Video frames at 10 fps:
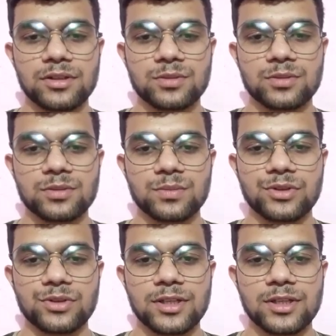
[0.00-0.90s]
After
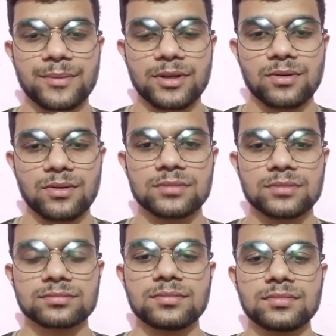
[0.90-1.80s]
that, I have joined
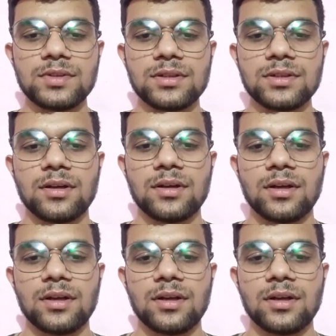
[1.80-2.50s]
Bailey Packaged